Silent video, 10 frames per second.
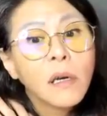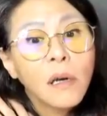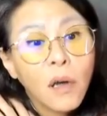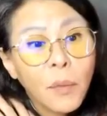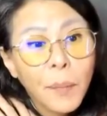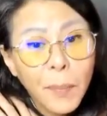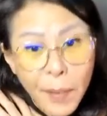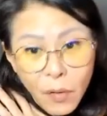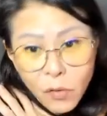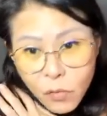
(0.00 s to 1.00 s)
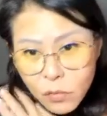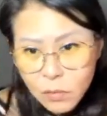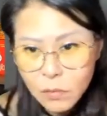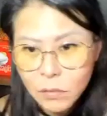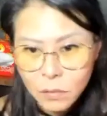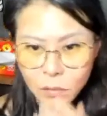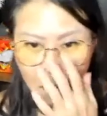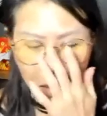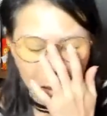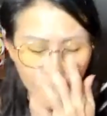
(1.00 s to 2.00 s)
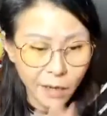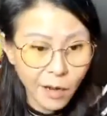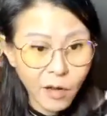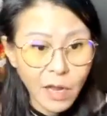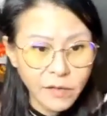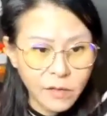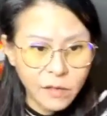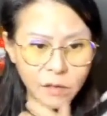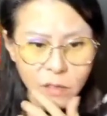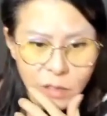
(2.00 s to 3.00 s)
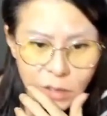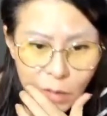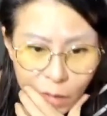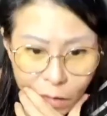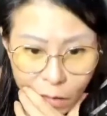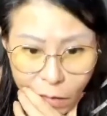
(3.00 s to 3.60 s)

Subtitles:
Oh, papa, you. Okay, now can I see the